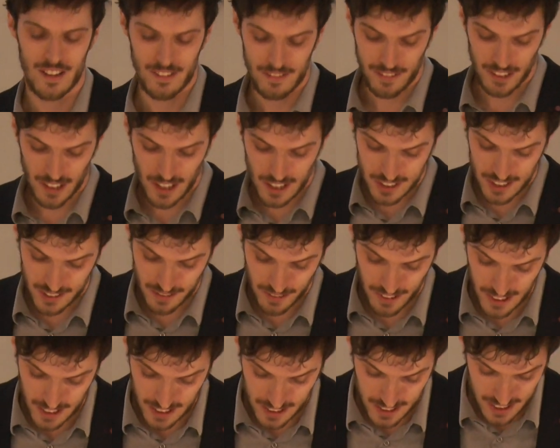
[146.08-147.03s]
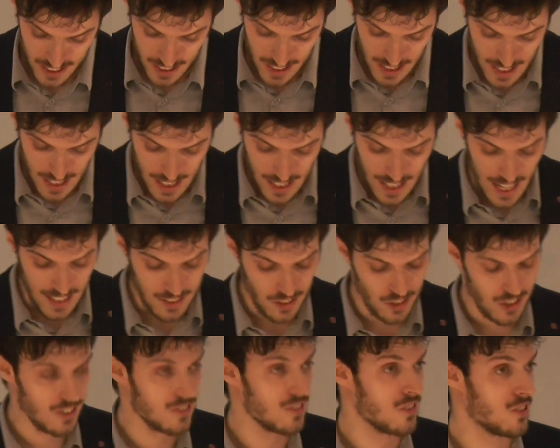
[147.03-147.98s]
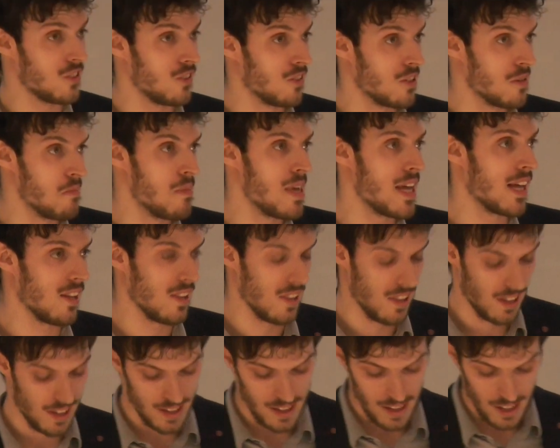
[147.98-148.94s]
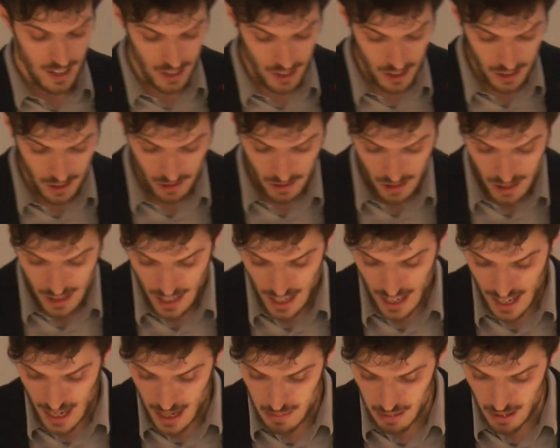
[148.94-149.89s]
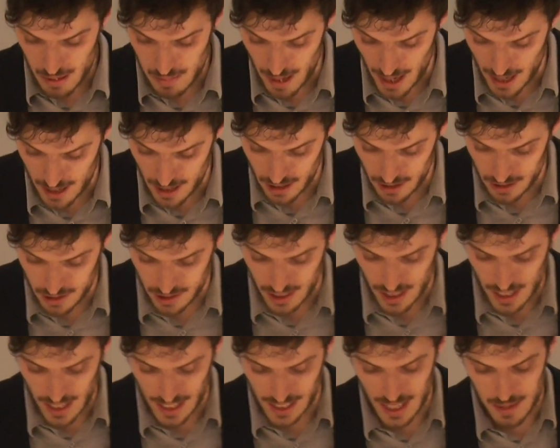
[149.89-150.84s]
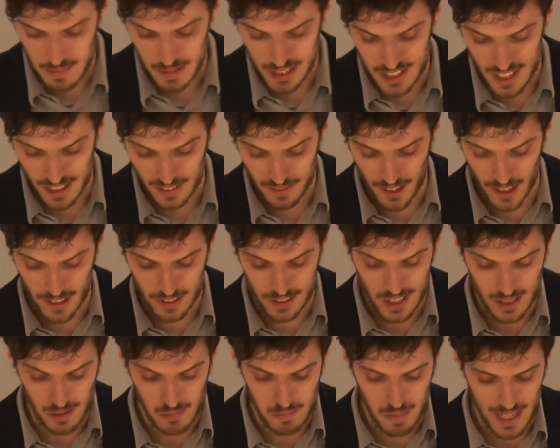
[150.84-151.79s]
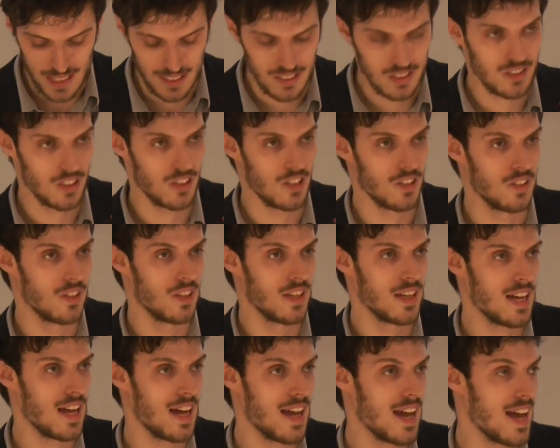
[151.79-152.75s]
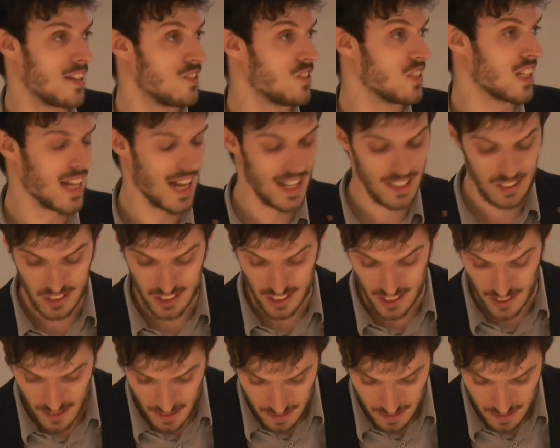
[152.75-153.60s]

philosophers, and John Stuart Mill, who proposed limiting voting based on education.